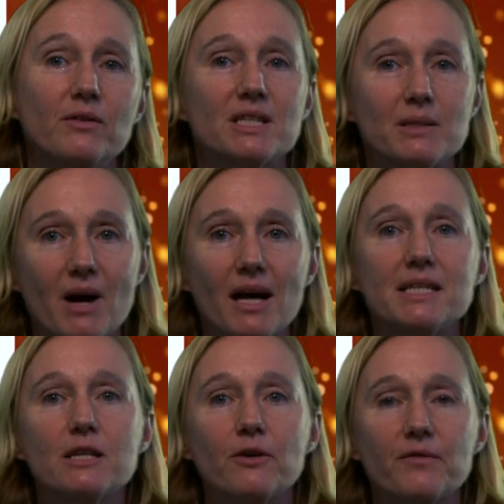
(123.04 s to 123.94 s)
you some
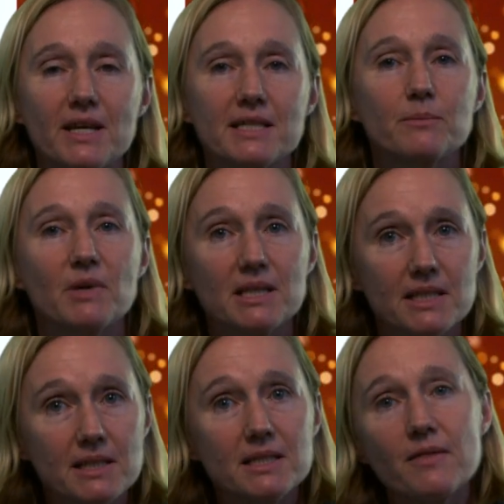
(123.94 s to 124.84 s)
idea if there's some
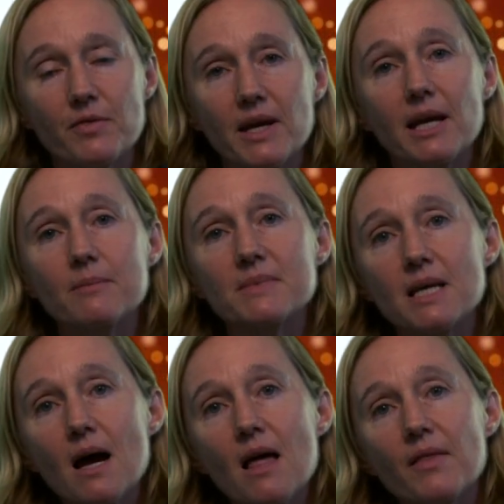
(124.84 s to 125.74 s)
consistent themes
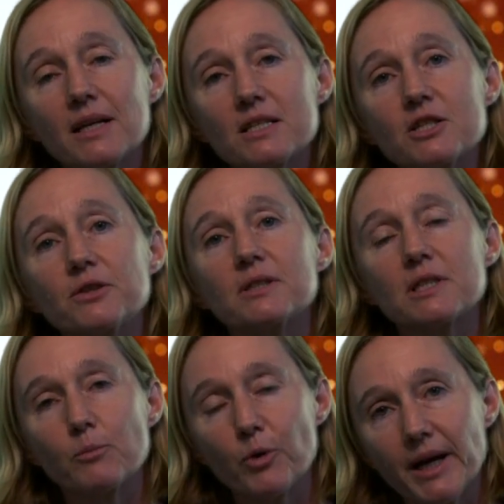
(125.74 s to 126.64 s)
that
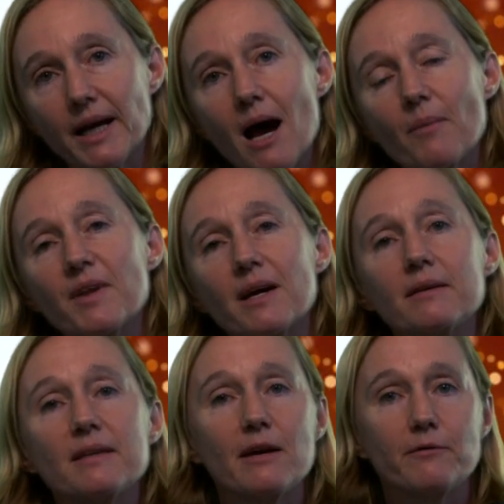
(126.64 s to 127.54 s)
students are bringing up
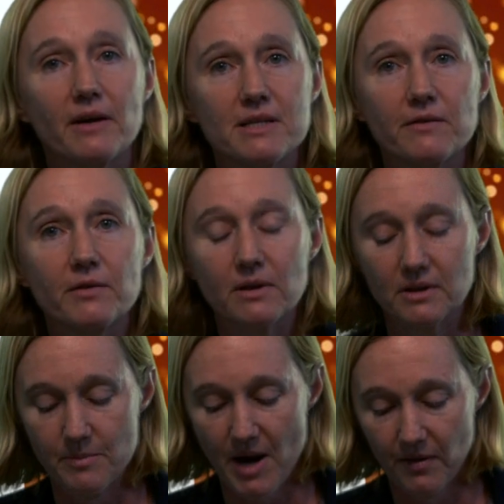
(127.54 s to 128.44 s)
that they found
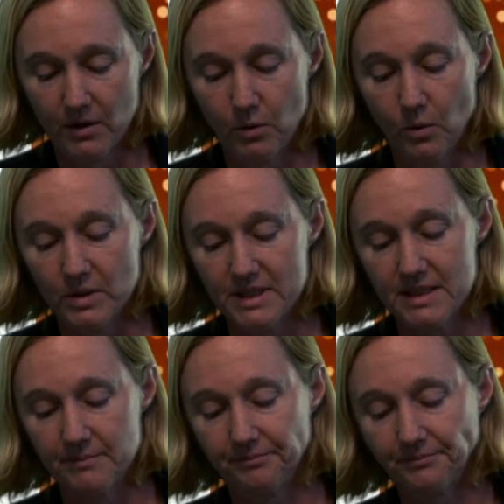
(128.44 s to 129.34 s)
difficult about the
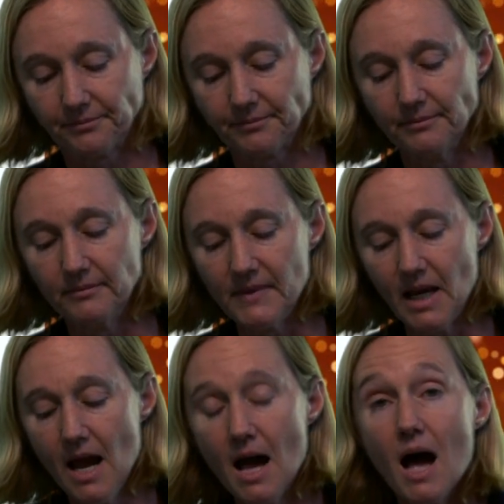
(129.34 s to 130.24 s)
course.
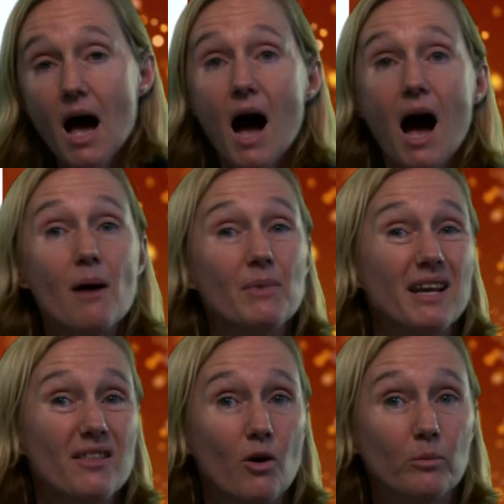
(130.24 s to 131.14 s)

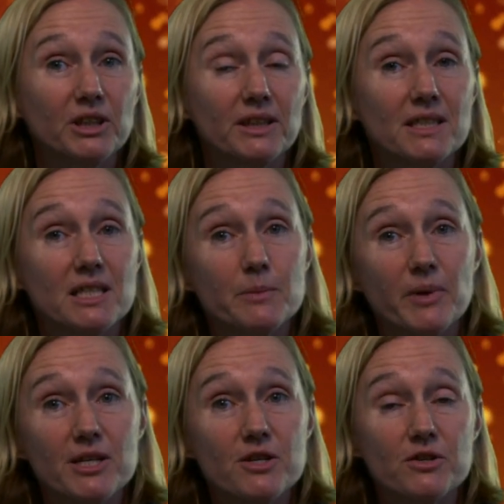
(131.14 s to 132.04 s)
Another option is to
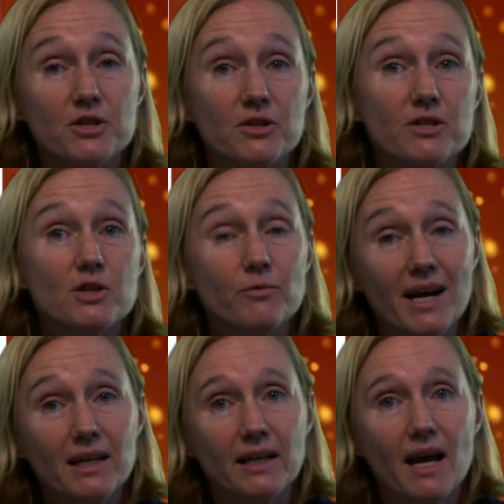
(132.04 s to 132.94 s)
speak to your students
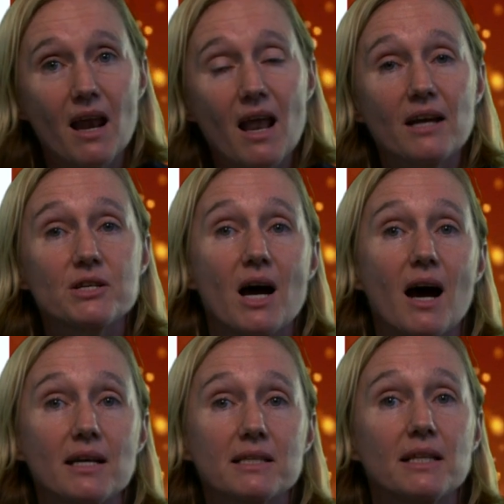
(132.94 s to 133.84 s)
directly. I like to
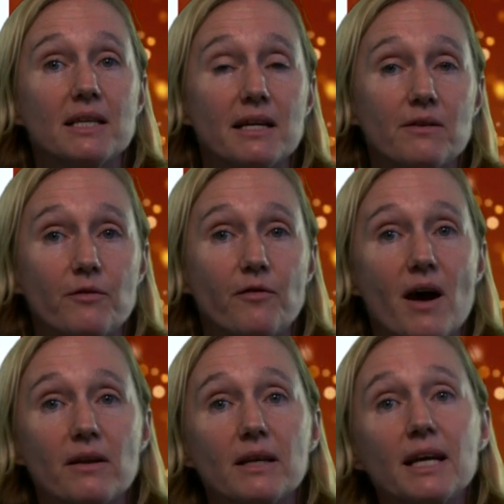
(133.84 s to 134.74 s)
ask at the end of the
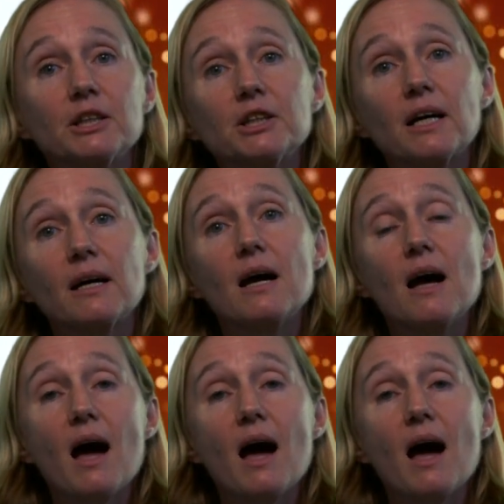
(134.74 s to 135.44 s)
final lecture